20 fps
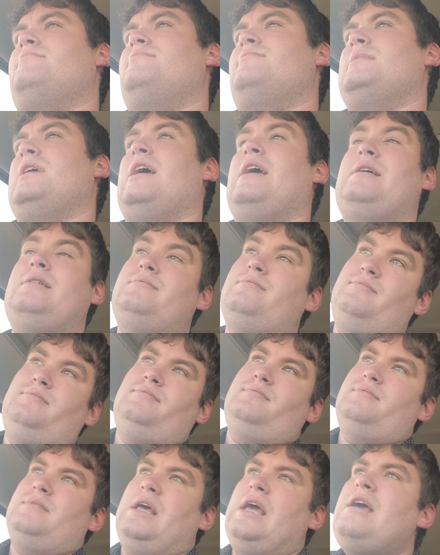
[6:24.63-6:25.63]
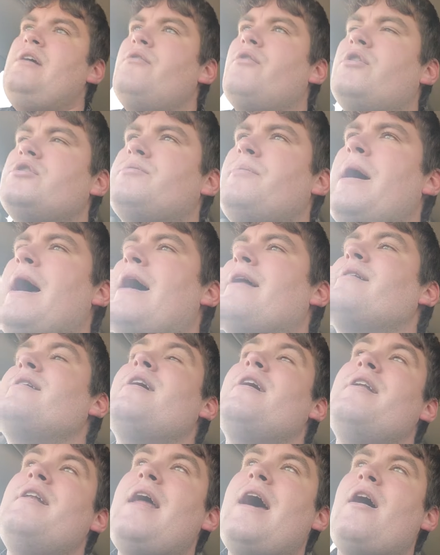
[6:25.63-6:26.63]
He looked bad.
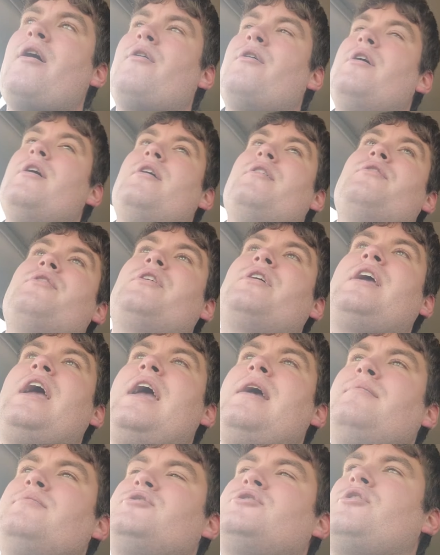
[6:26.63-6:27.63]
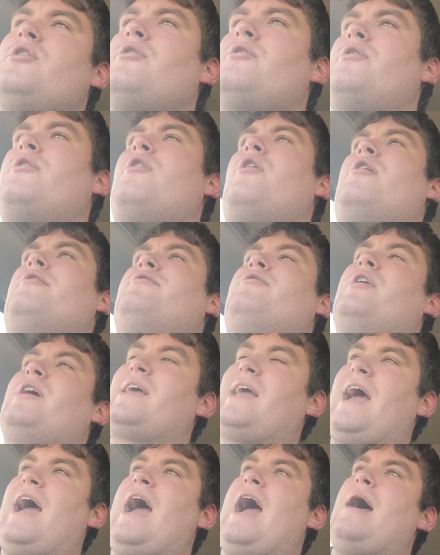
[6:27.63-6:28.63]
Now, the game started off
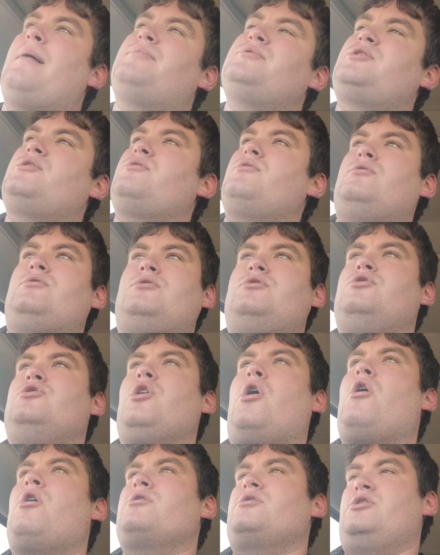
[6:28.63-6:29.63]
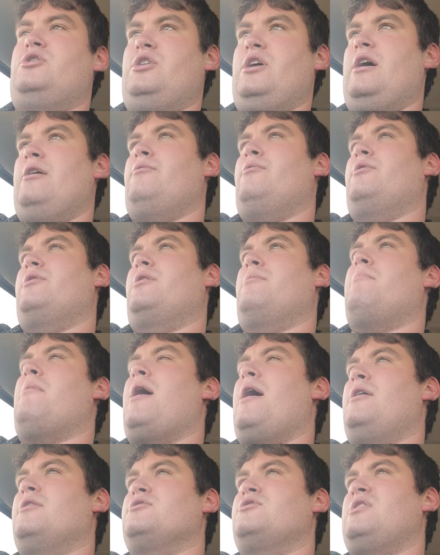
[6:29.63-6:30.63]
like absolute dog shit with the
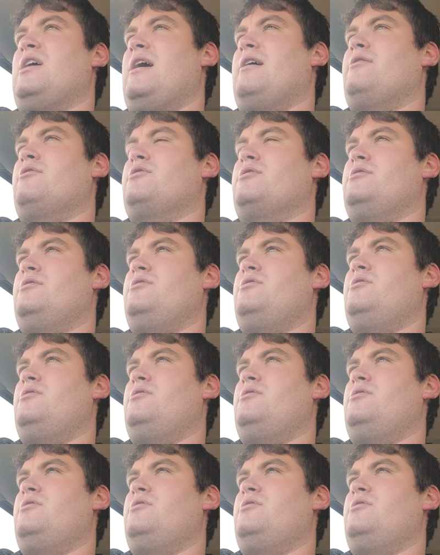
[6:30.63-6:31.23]
Miles Sanders